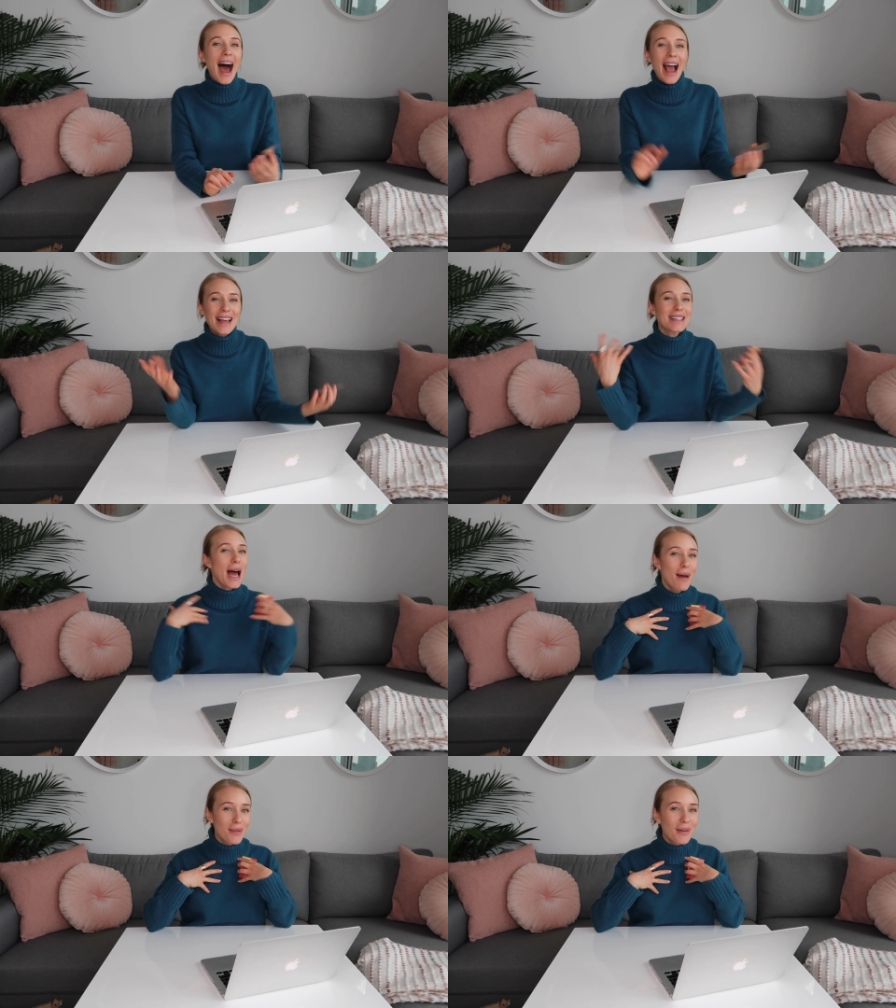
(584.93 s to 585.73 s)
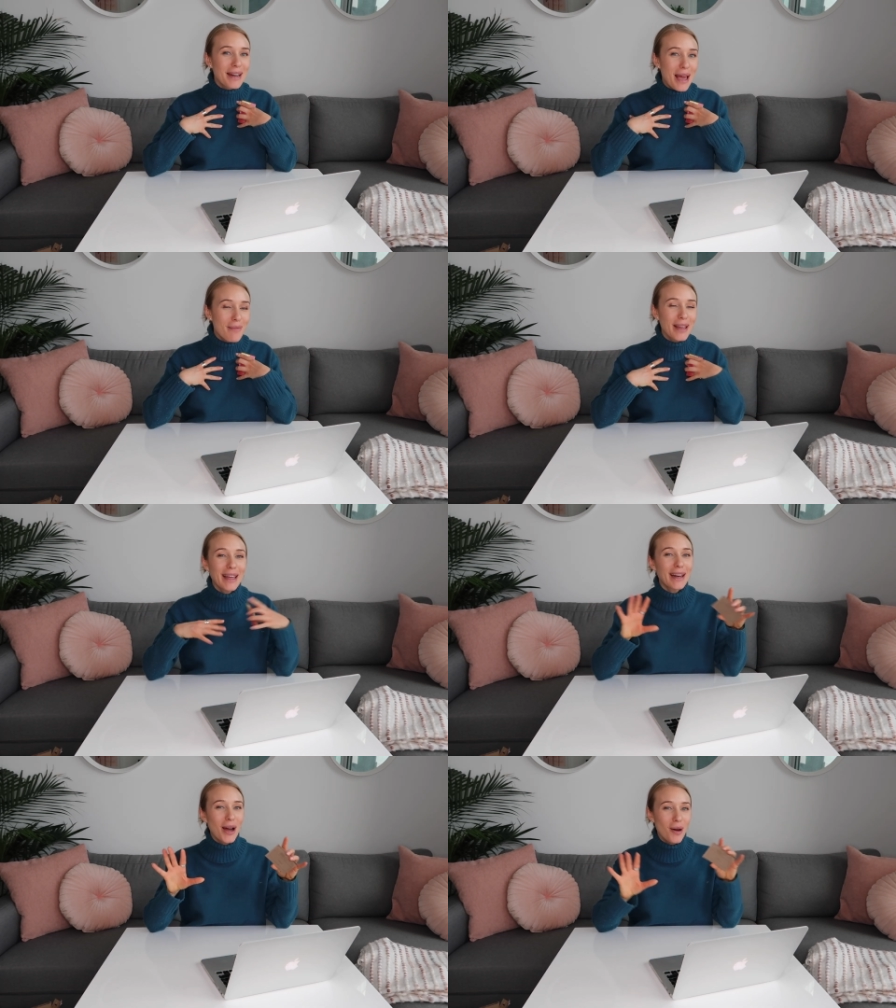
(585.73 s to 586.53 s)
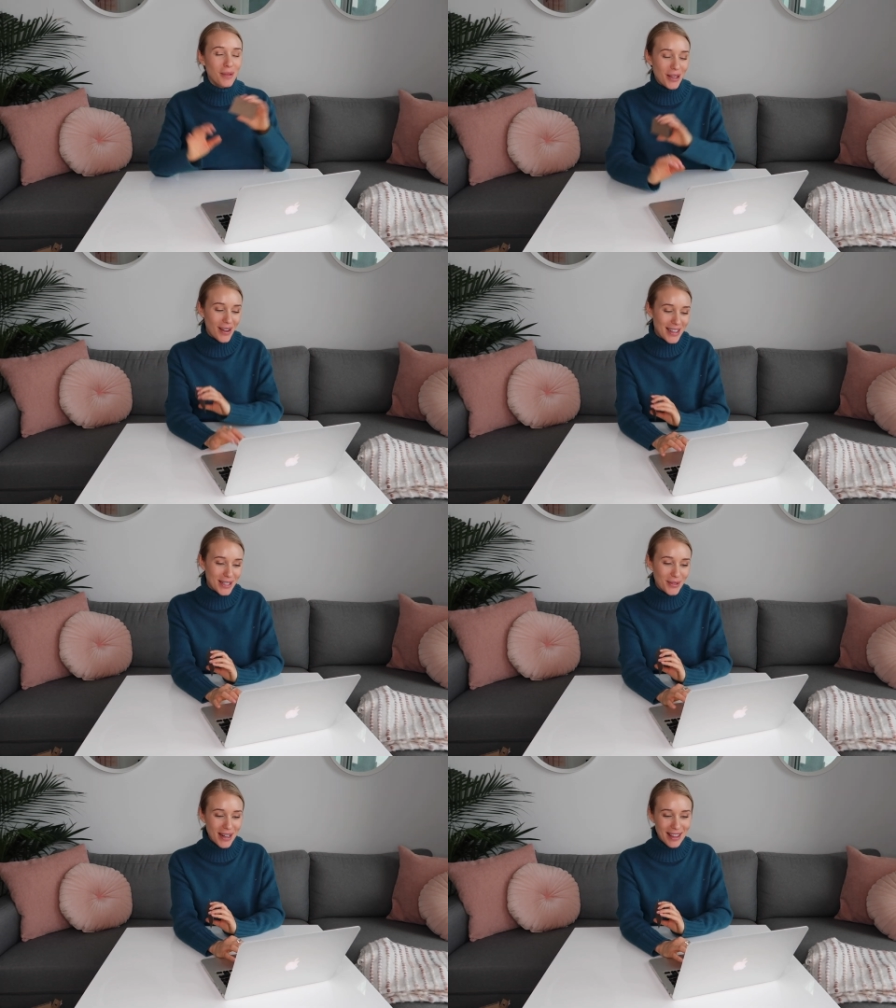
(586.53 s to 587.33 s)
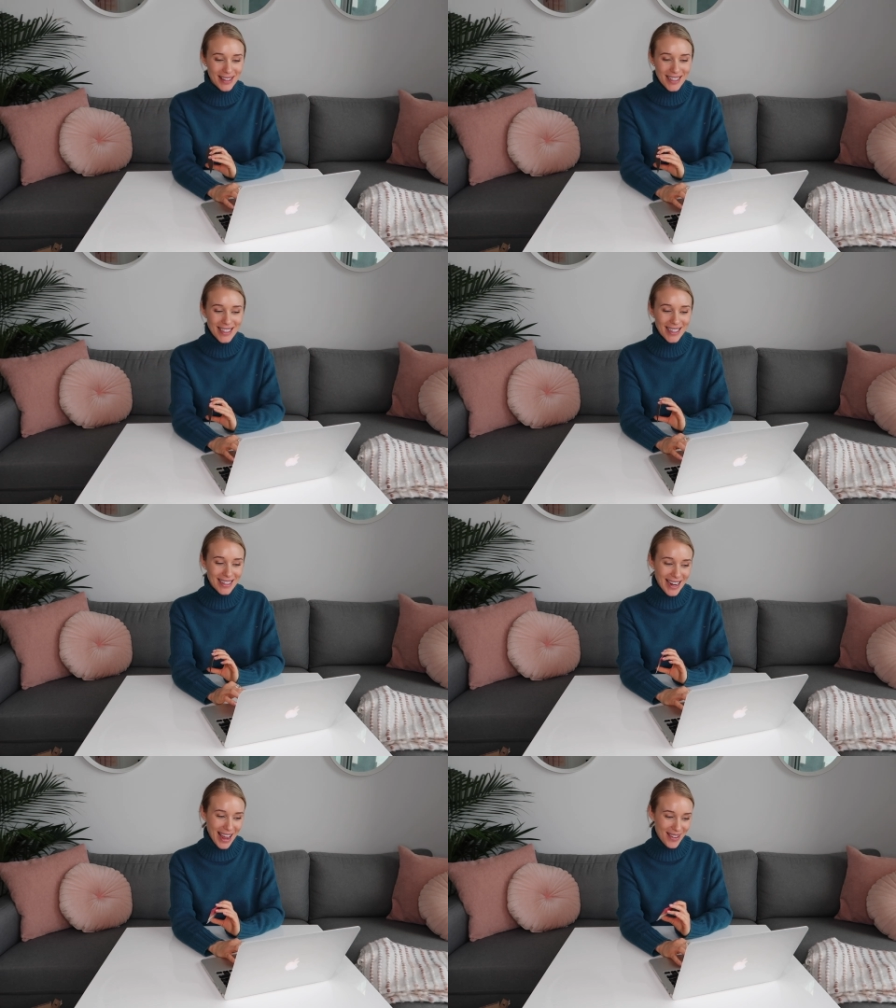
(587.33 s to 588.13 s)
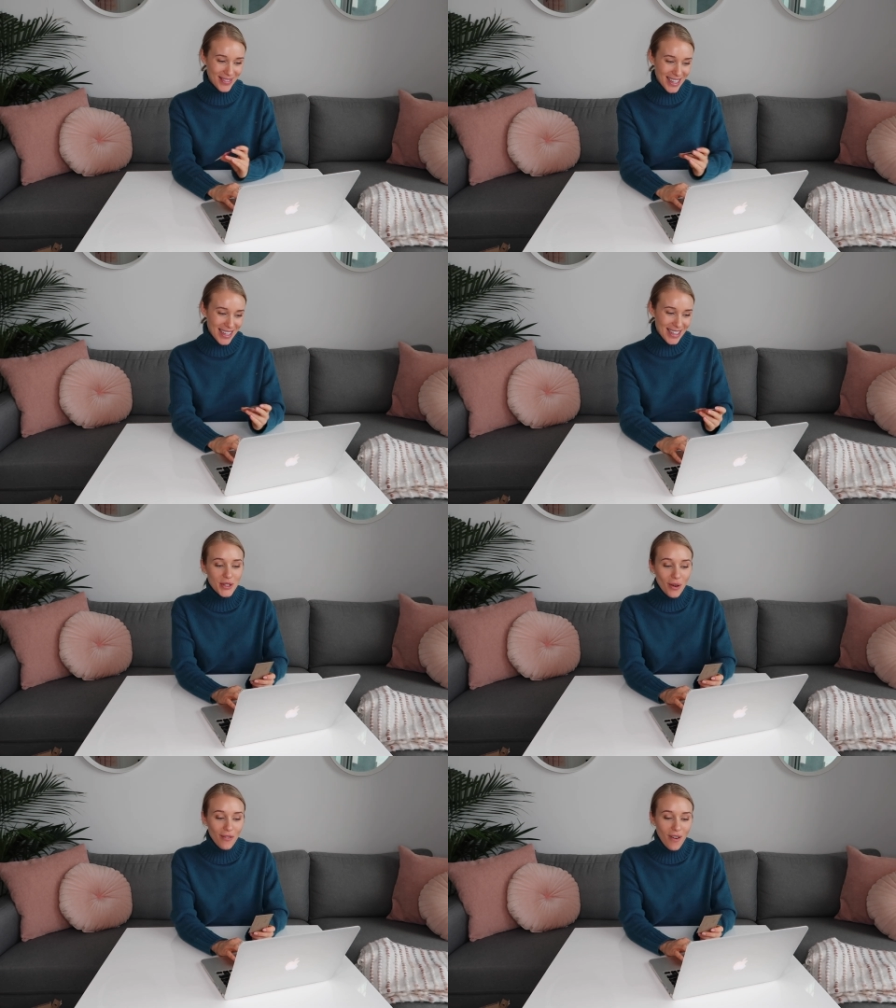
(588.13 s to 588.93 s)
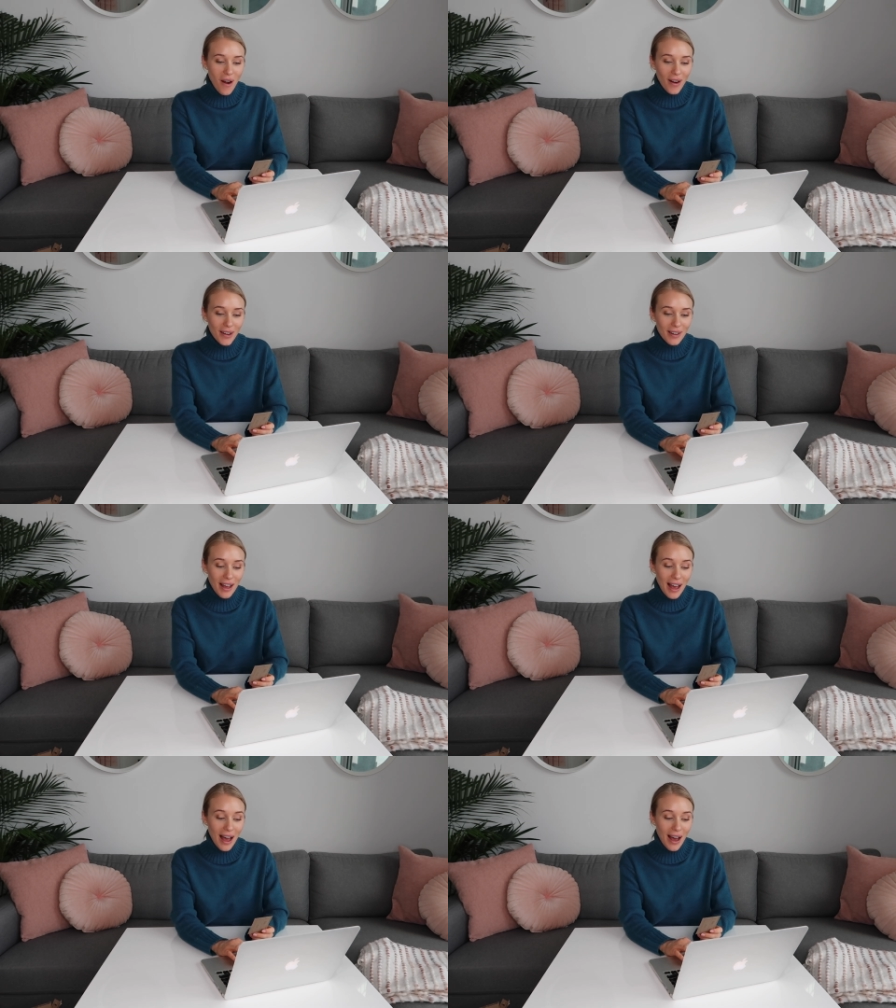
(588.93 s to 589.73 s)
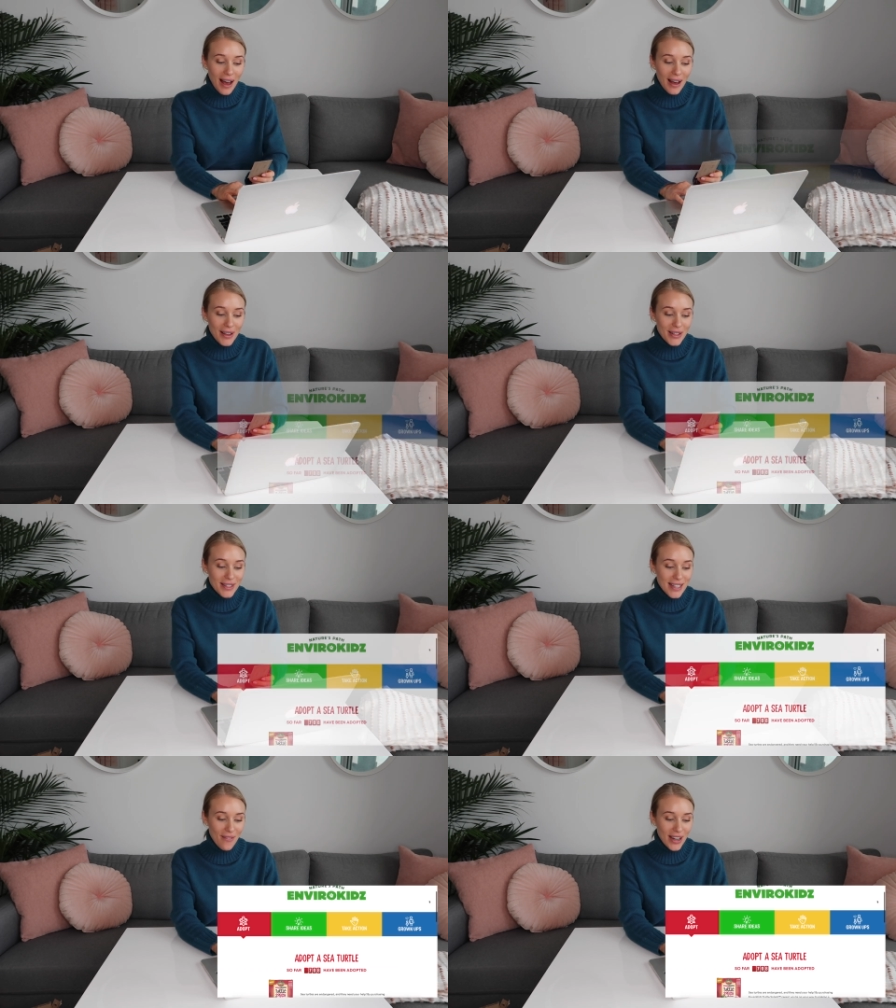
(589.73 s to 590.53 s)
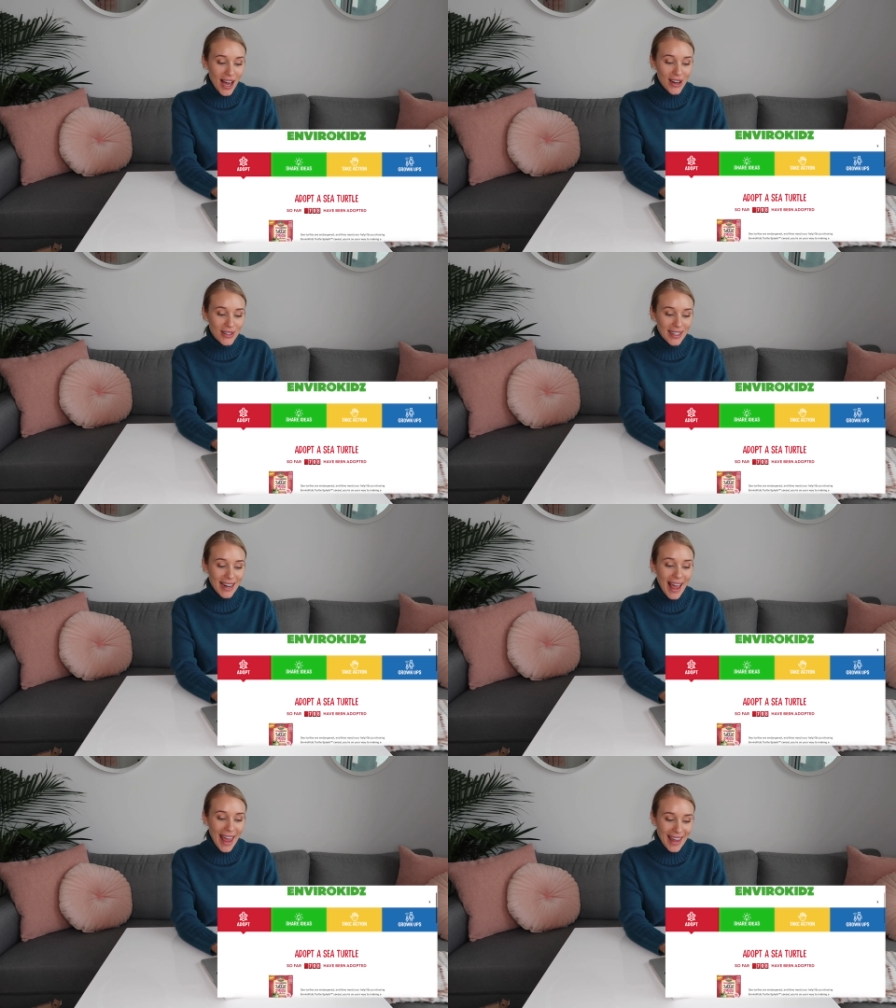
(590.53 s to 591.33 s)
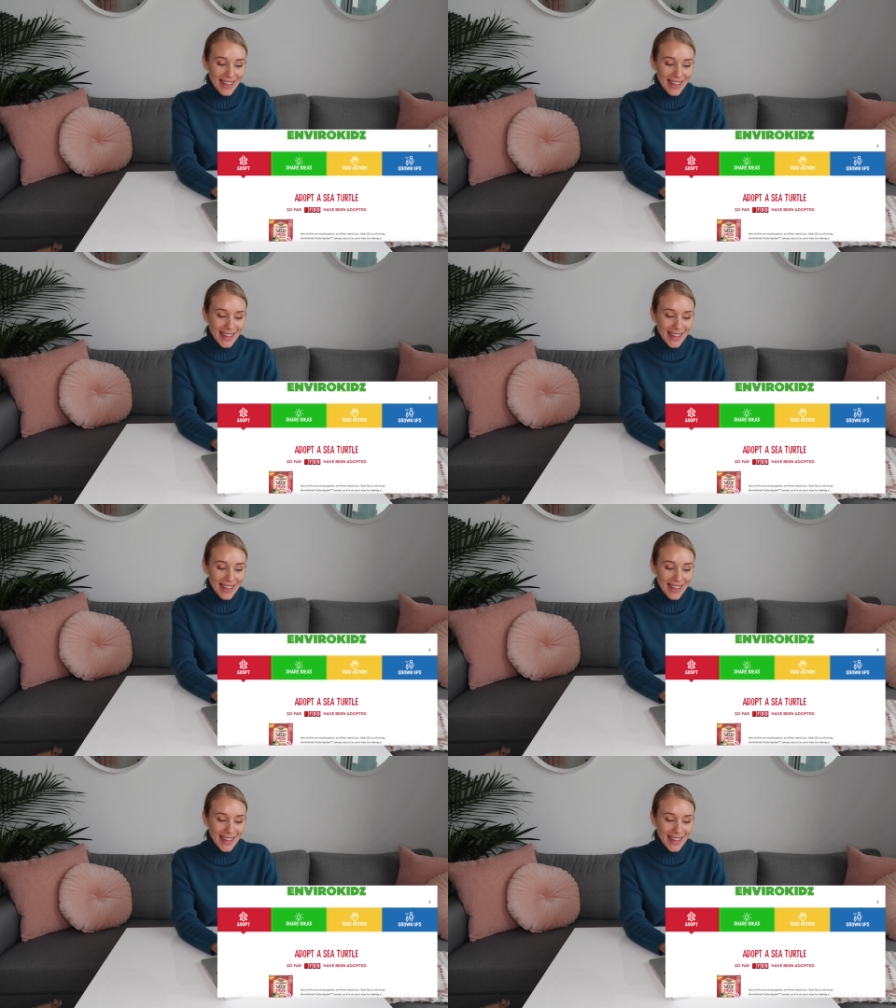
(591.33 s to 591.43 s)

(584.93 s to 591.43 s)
I guess I'm the one naming it, and I hope that you guys agree that that's a good name. So far, 708